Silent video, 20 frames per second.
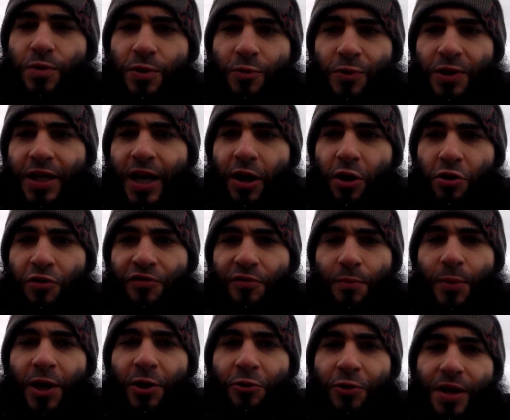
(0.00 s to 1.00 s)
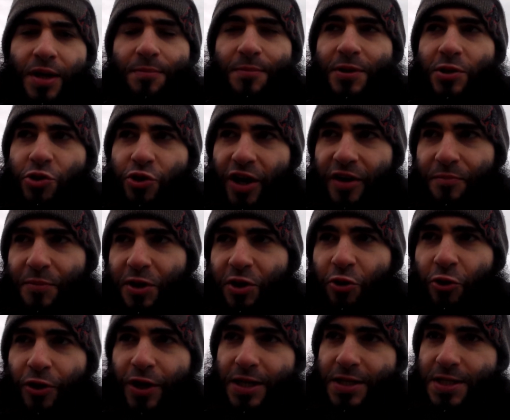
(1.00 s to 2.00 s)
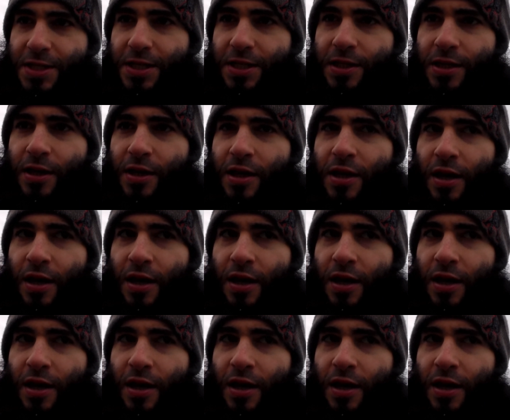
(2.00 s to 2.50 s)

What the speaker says: when it would get over my lip and drive me crazy,